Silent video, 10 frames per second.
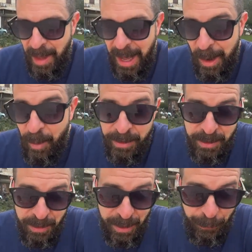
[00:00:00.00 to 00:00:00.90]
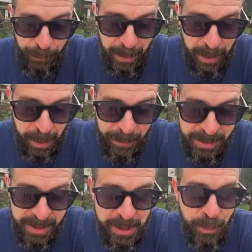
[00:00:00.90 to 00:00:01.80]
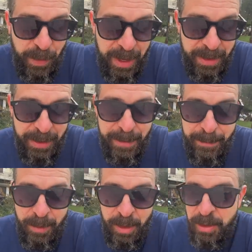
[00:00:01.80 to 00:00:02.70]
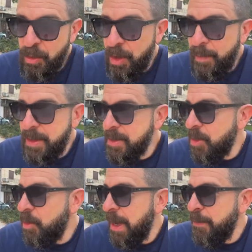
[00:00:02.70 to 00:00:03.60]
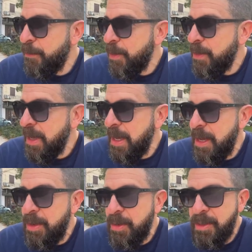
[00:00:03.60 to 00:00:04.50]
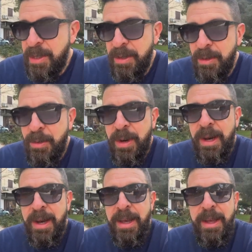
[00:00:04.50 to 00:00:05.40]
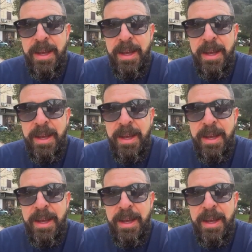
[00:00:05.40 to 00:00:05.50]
I wonder if if a ceasefire or an agreement is a way for the EU to uh,